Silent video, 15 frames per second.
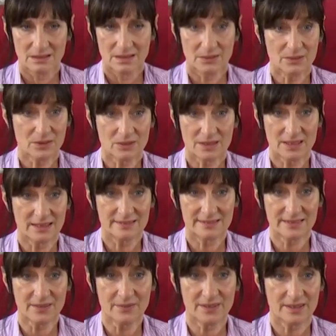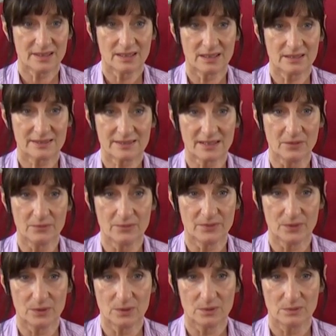I've gone against everything I stand
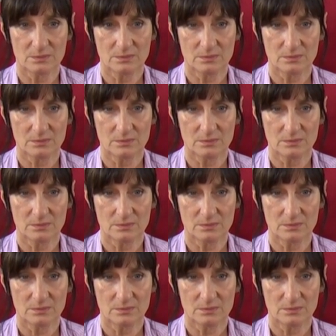for.